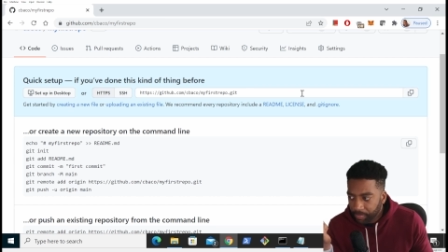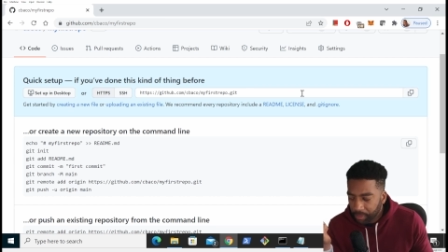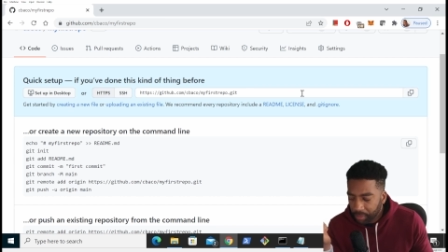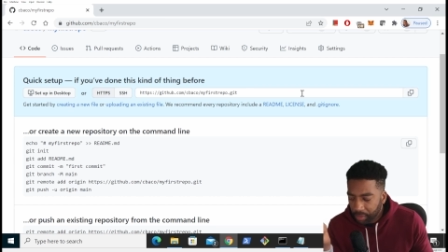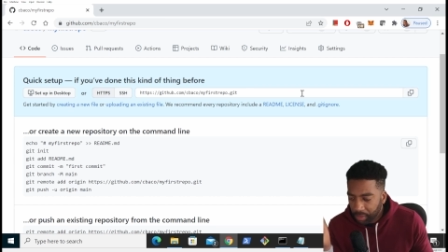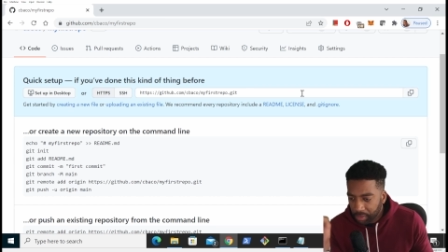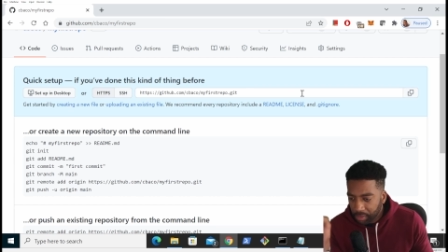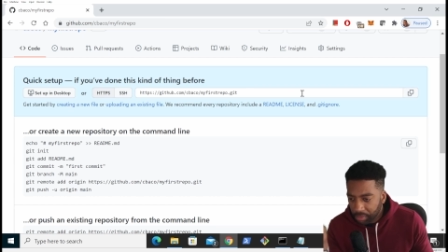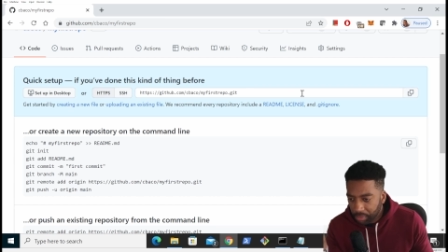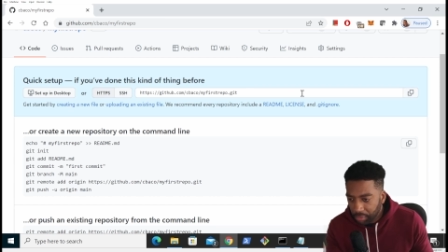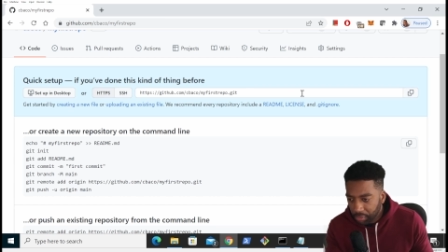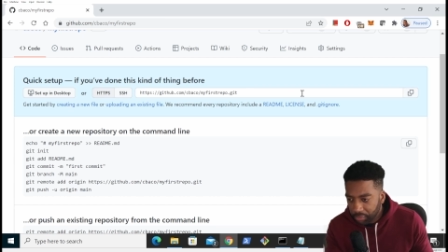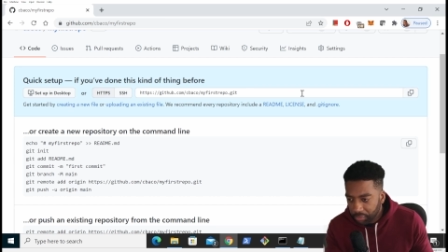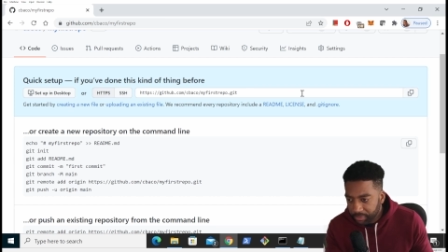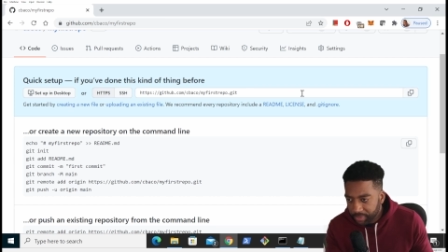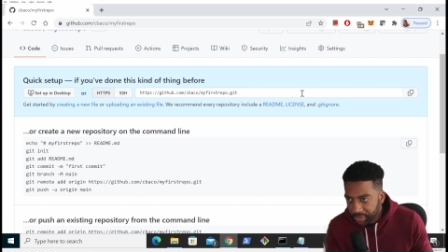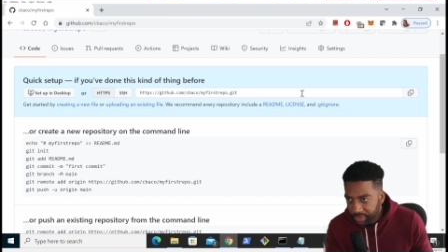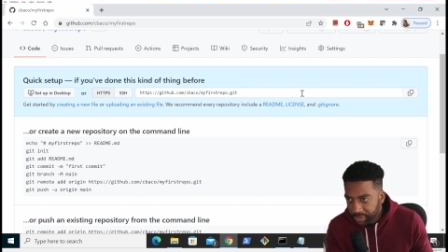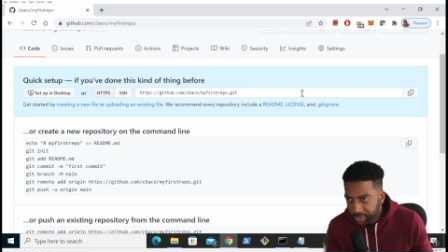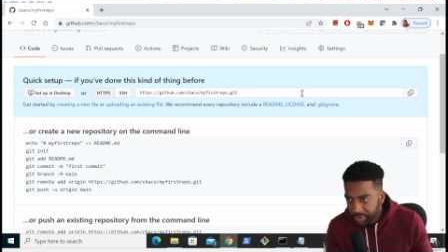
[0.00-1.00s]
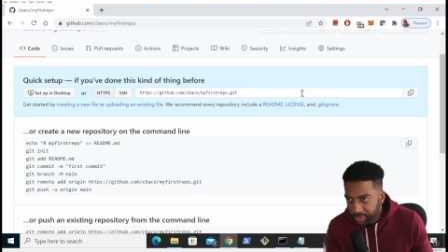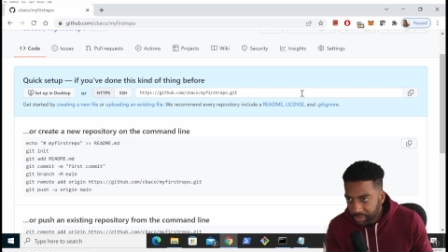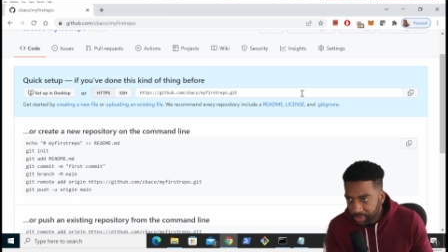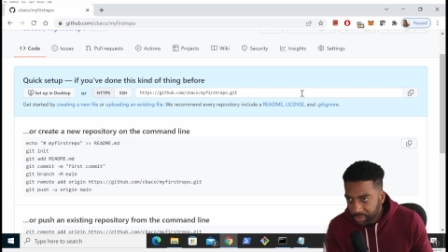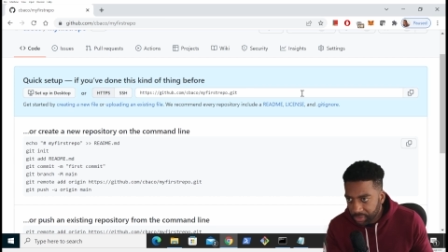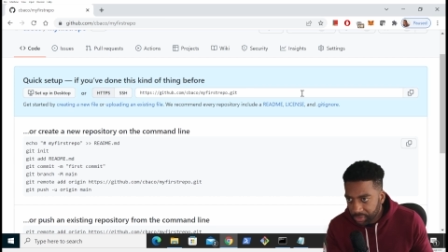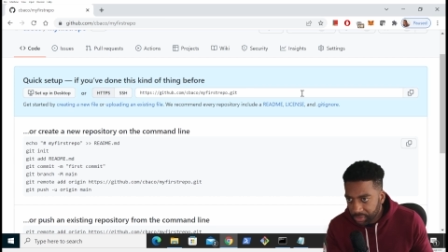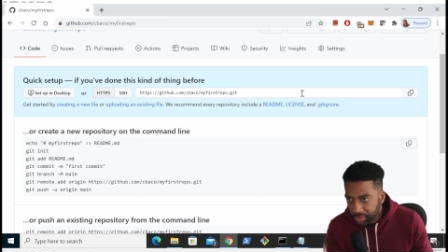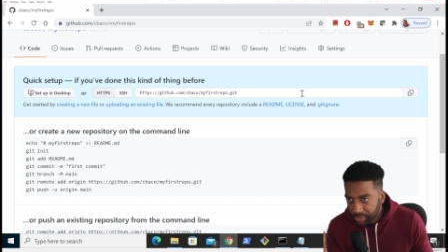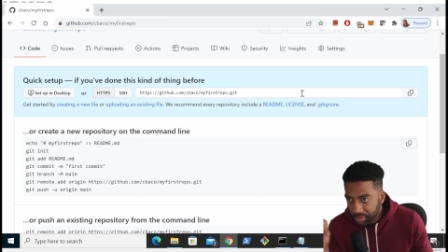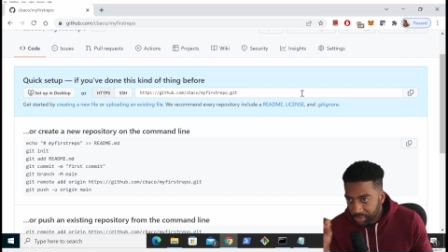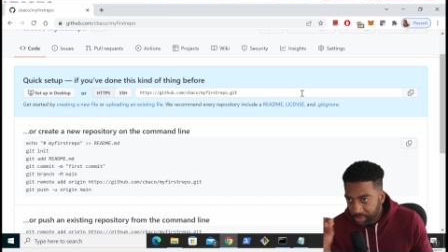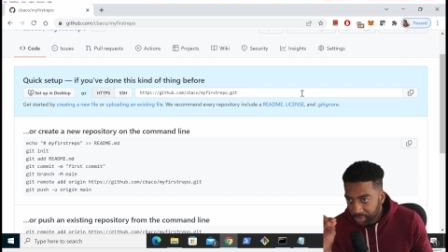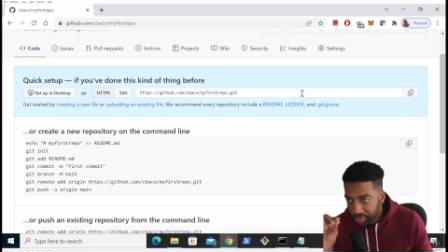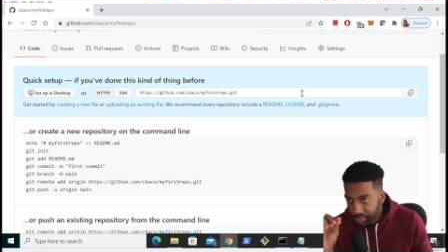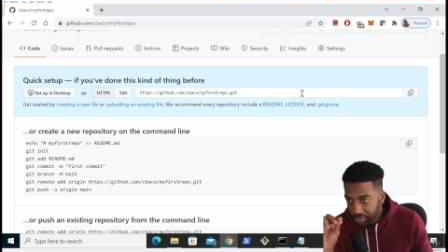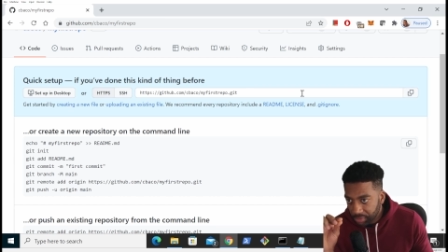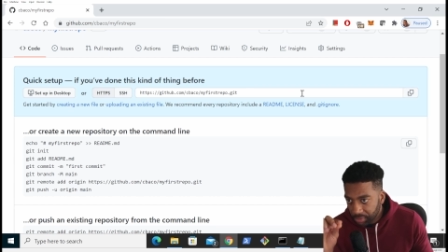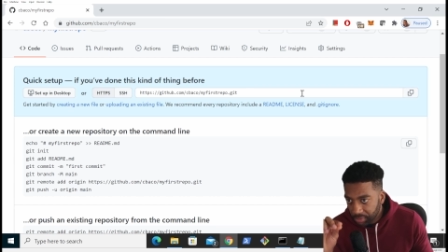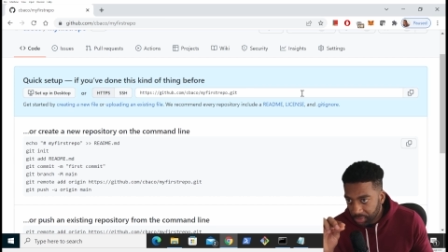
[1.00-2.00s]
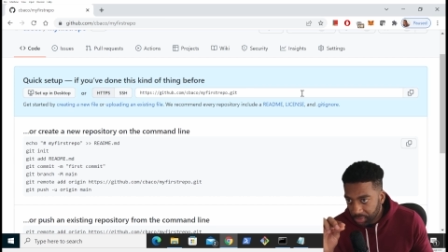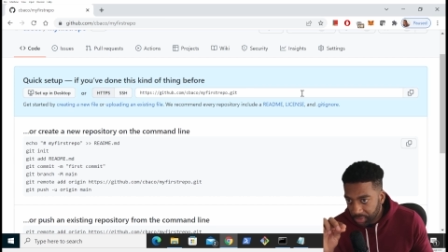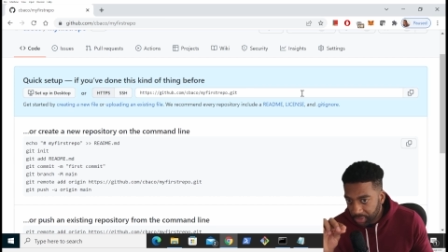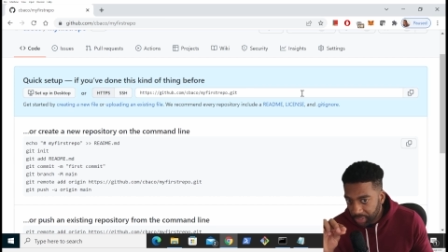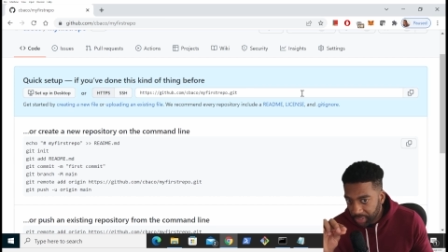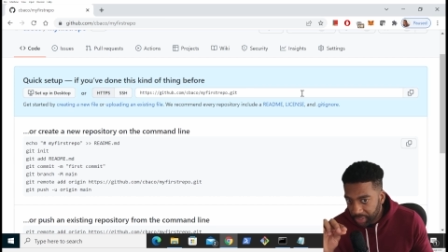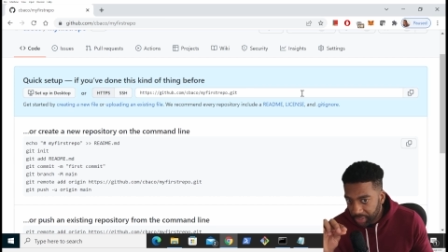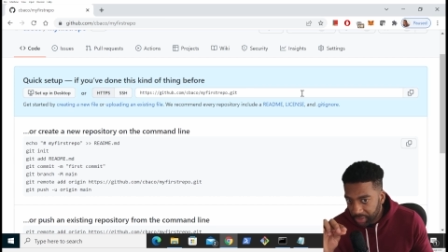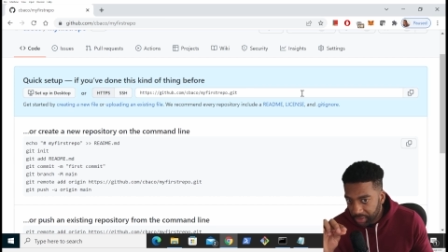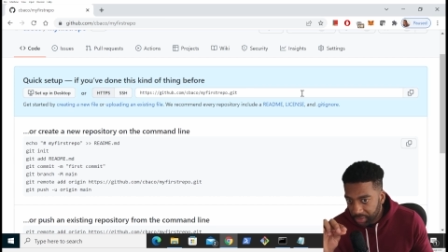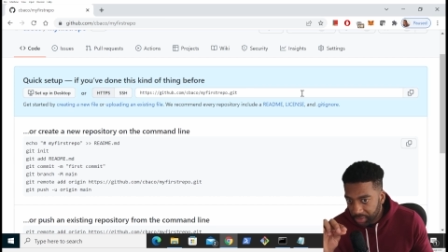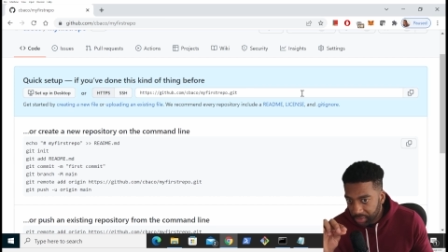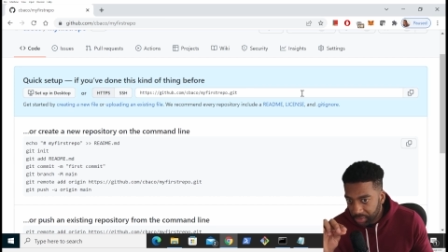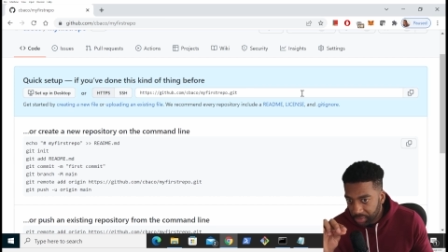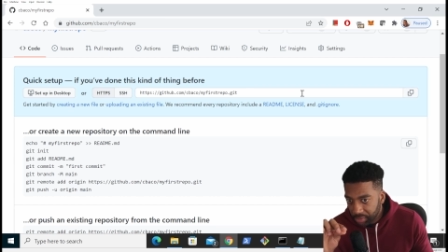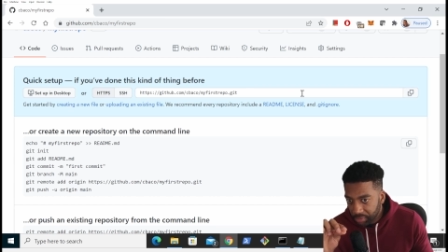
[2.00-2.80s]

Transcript: our local machine to this online